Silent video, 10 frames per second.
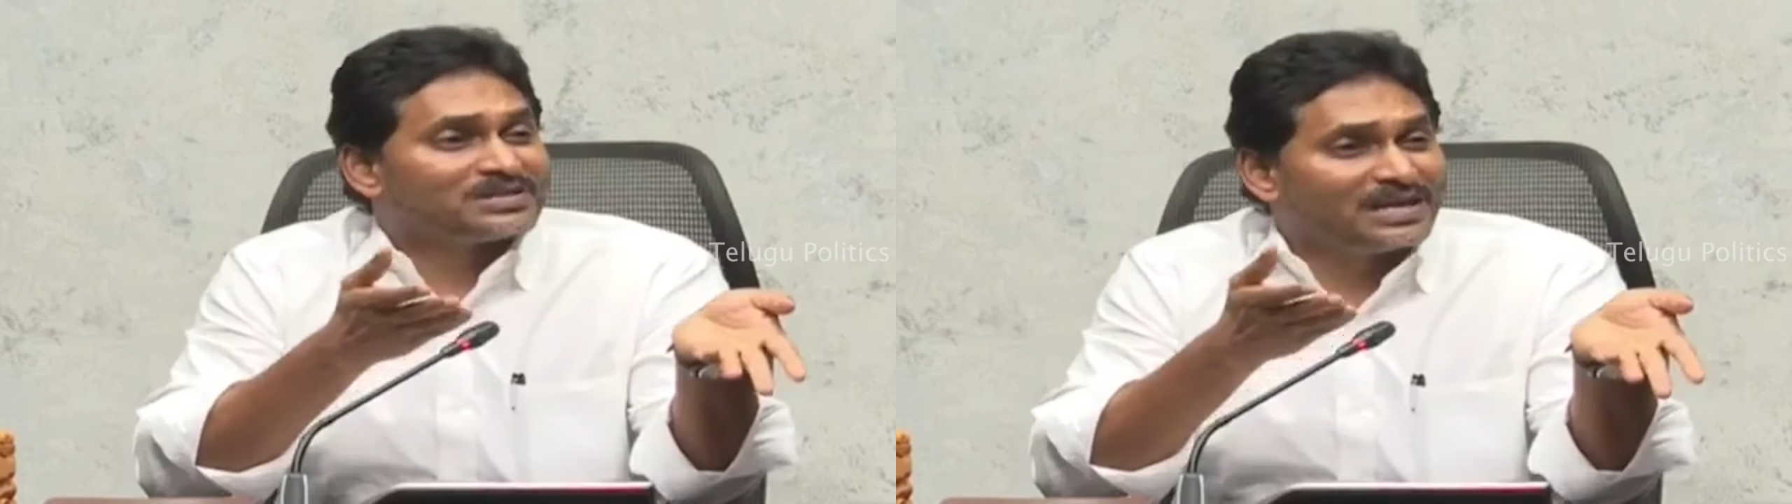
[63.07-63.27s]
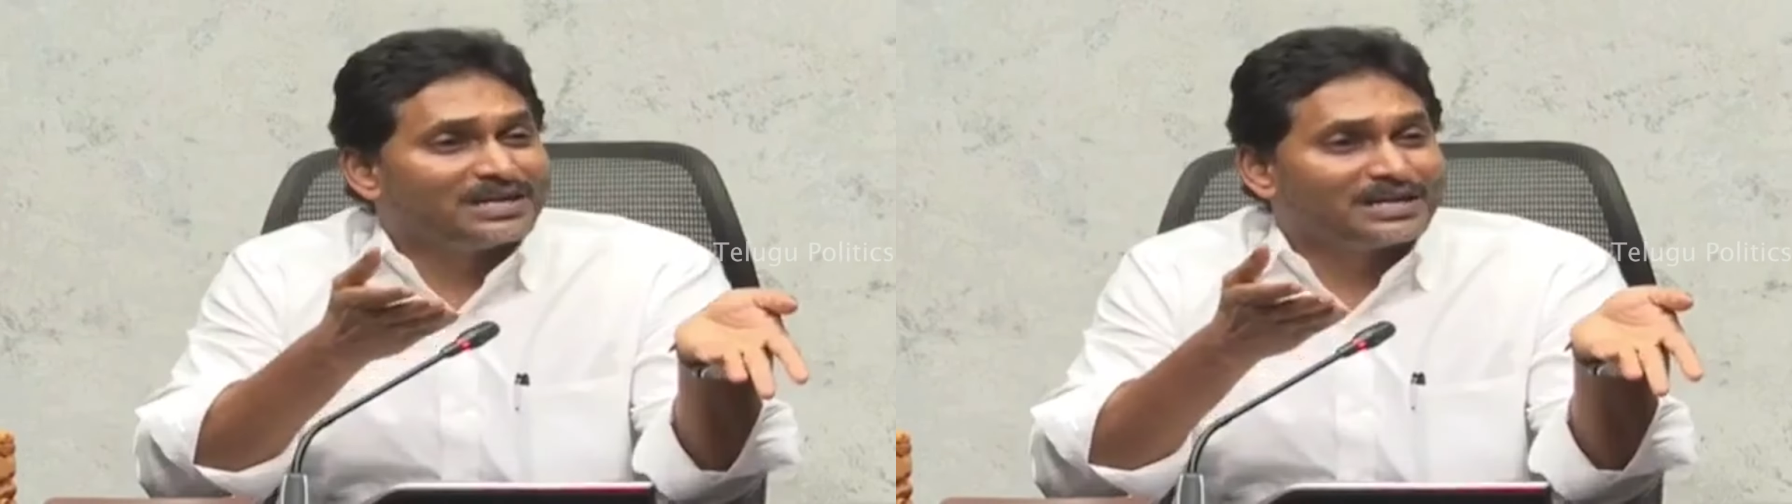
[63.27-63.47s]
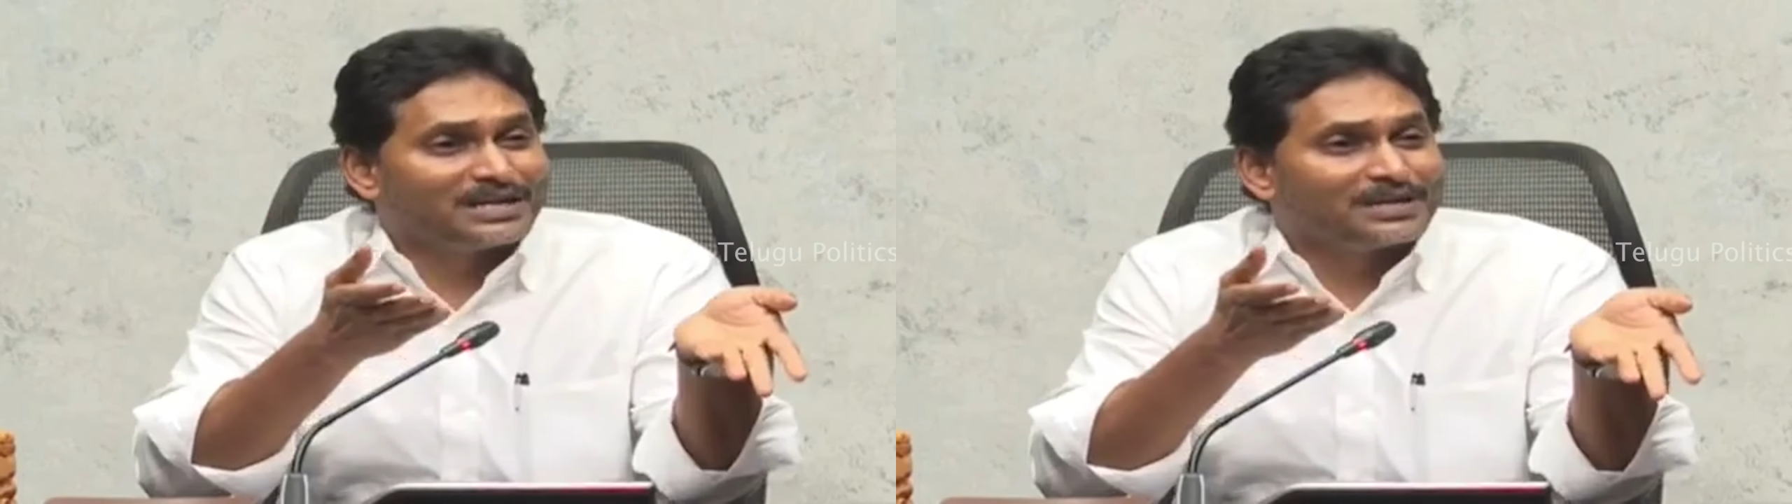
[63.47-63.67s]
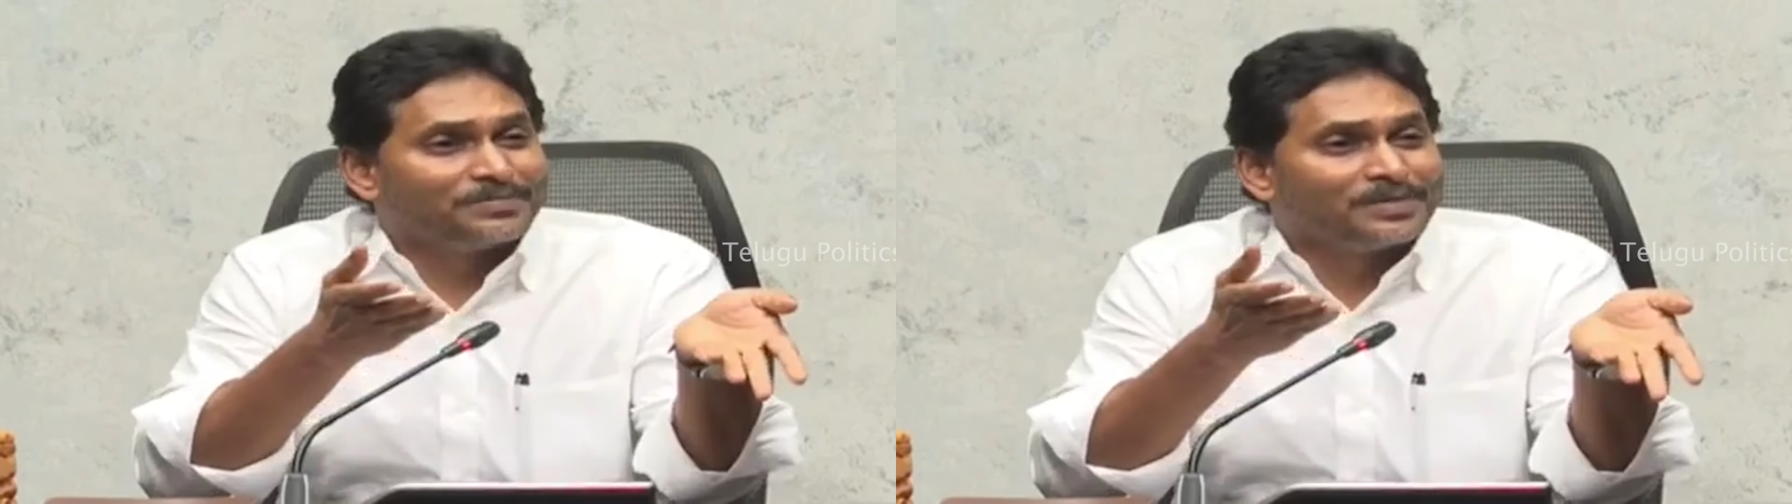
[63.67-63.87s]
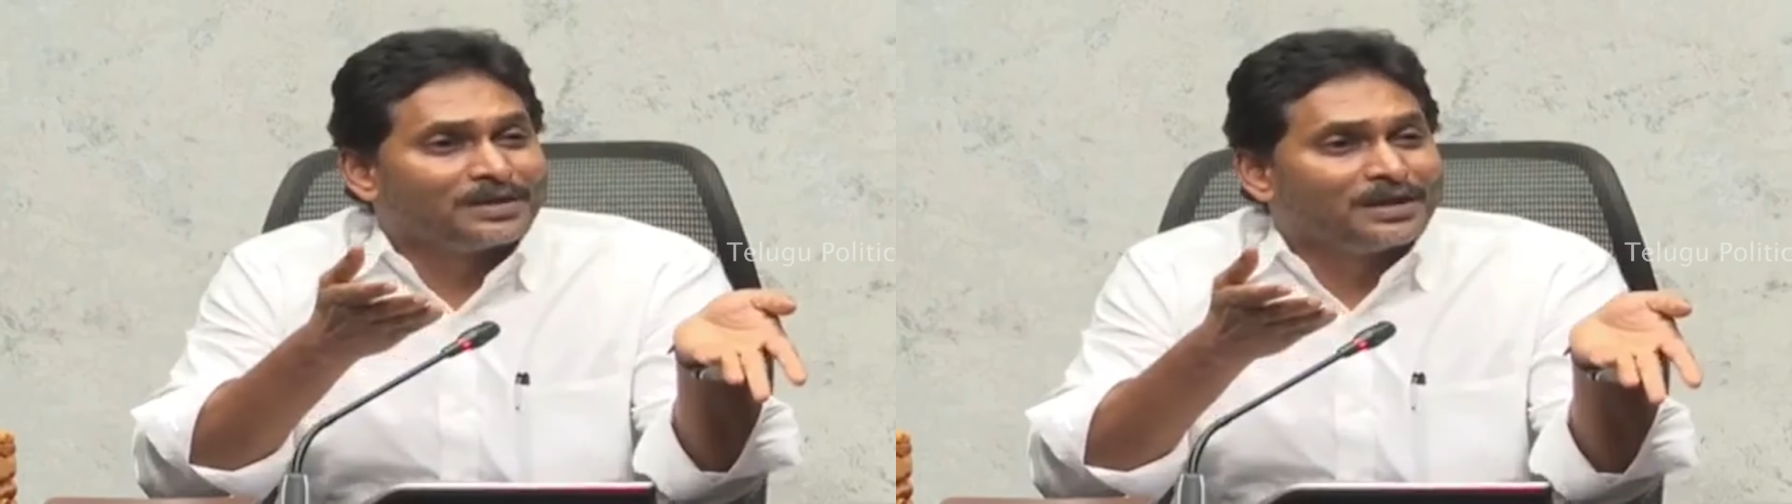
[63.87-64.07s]
is running it.
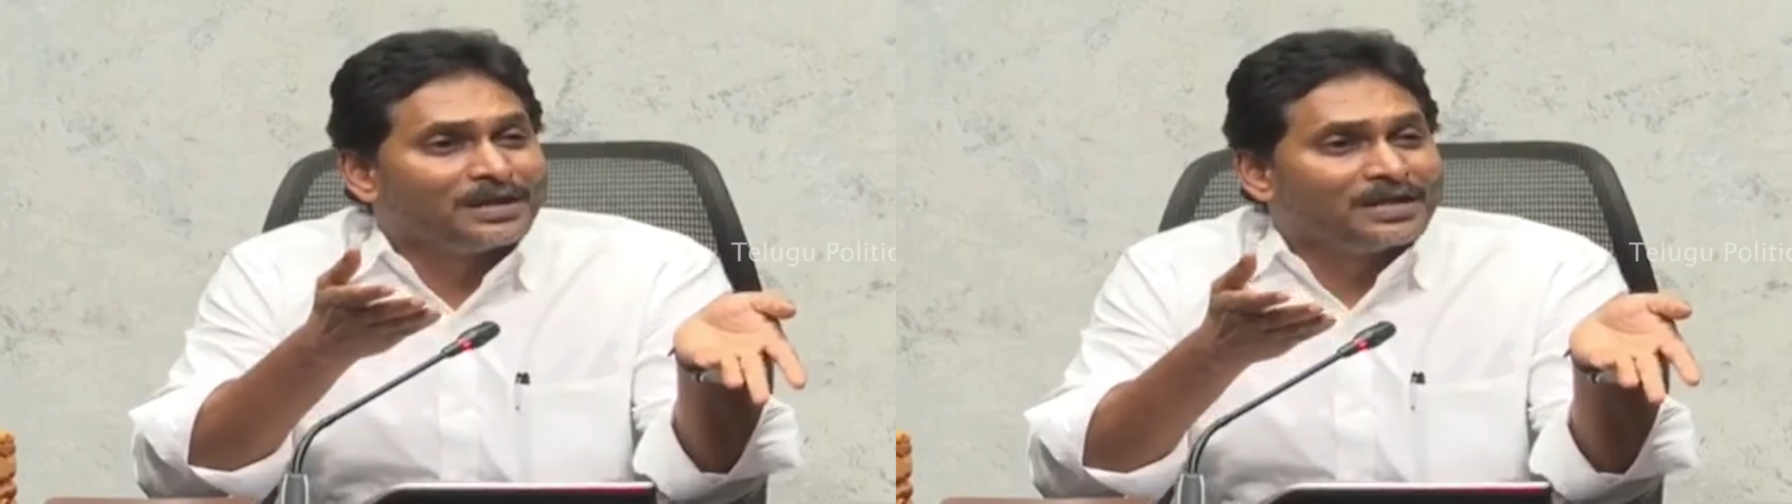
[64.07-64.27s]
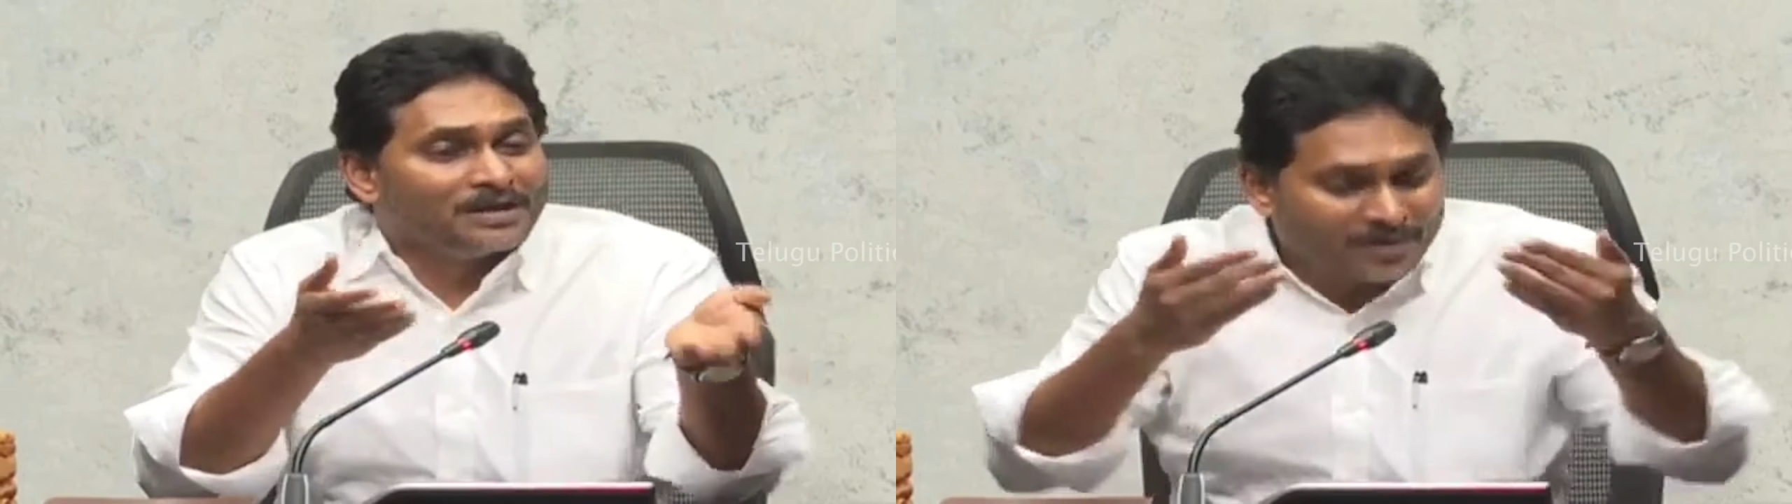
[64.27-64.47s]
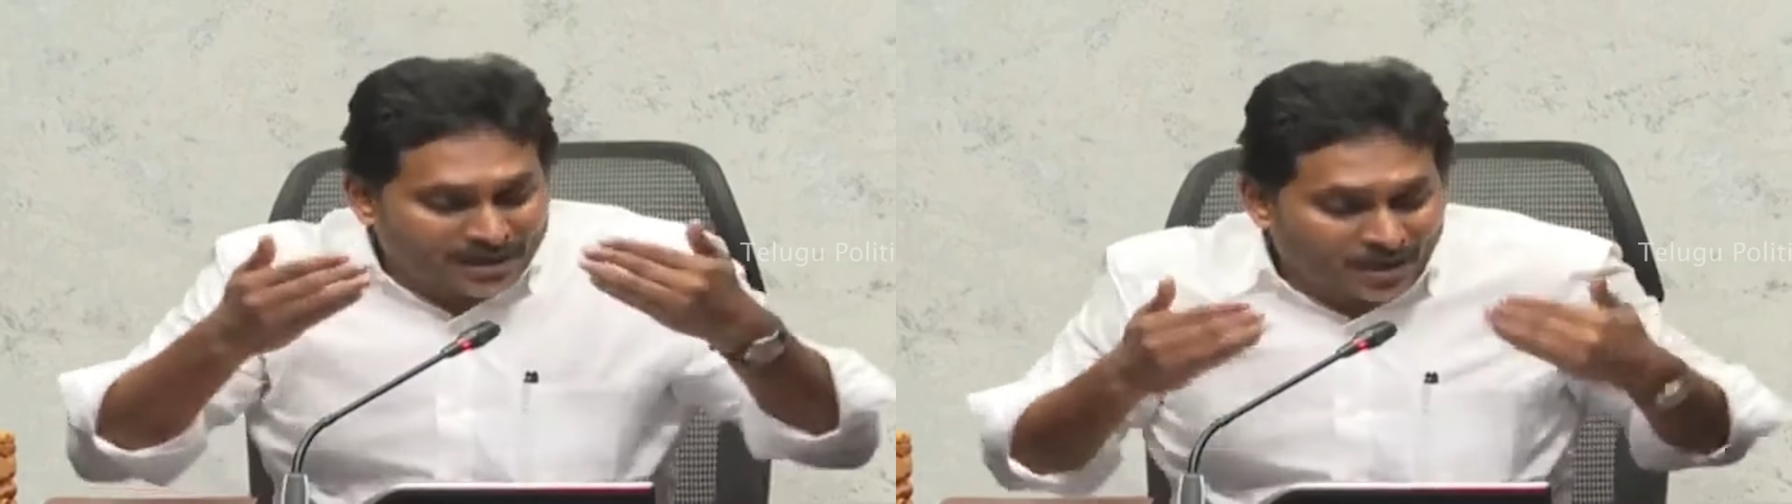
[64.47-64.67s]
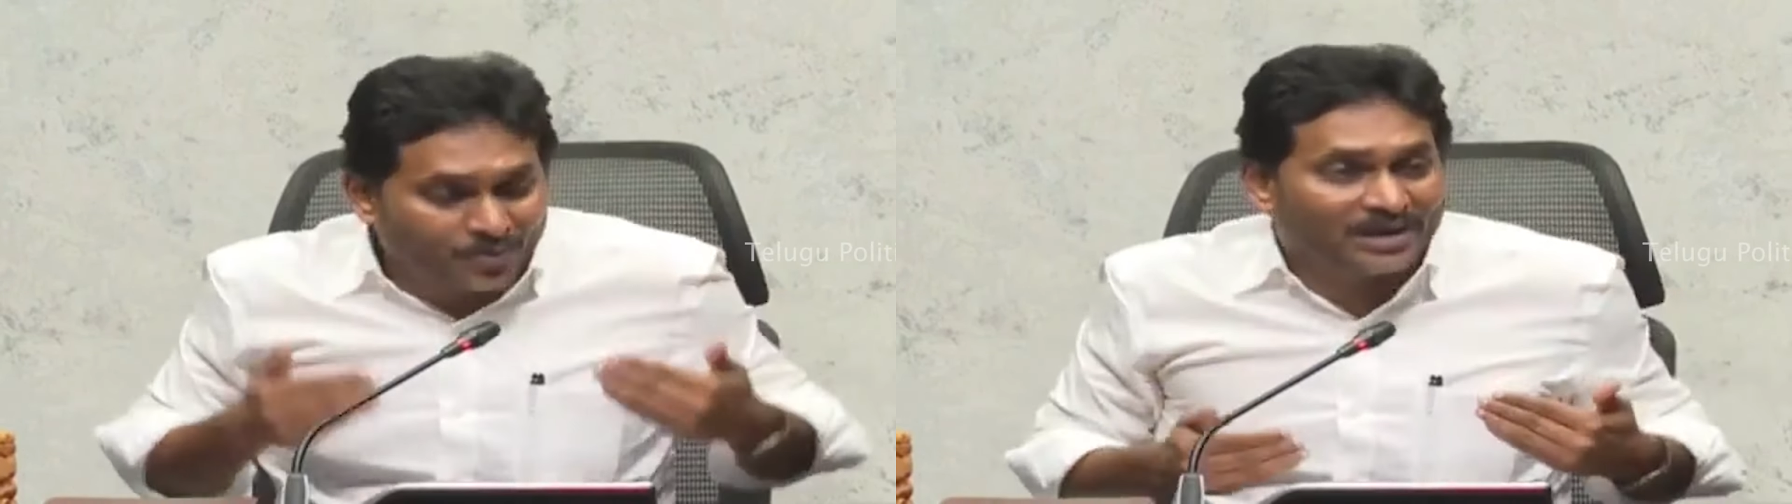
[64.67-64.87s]
Even now